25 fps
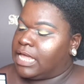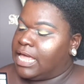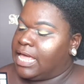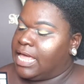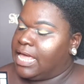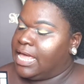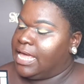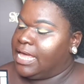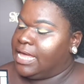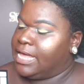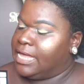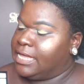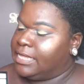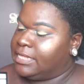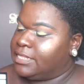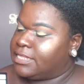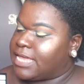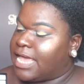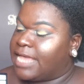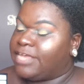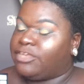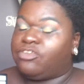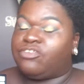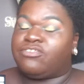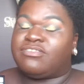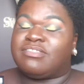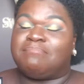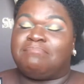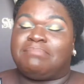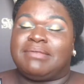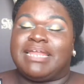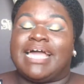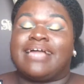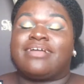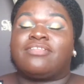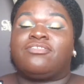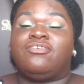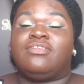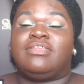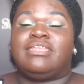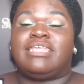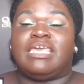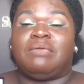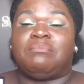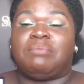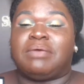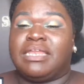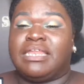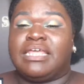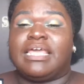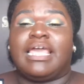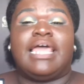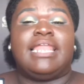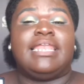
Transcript: And I used the black to deepen it